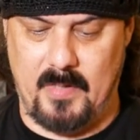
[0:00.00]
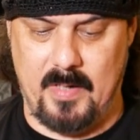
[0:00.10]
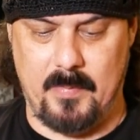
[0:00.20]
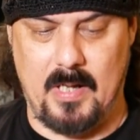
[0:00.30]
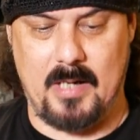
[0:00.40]

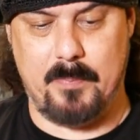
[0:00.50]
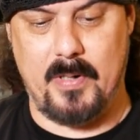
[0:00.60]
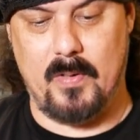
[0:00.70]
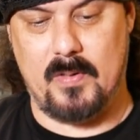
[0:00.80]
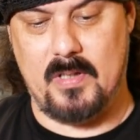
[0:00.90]
M-LOK
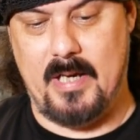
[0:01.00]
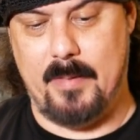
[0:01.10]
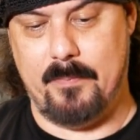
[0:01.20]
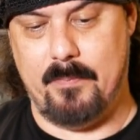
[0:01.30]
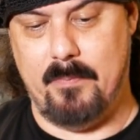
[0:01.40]
barrel
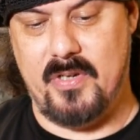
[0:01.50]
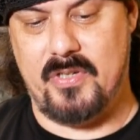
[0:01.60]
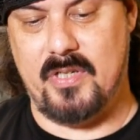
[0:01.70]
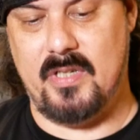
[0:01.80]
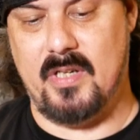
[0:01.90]
clamp,
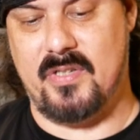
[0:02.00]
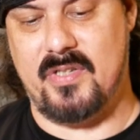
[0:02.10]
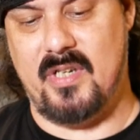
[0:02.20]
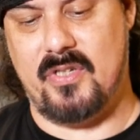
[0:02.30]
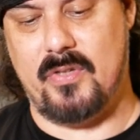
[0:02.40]
Mission
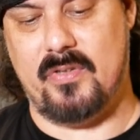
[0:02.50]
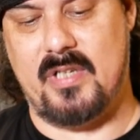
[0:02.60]
Essential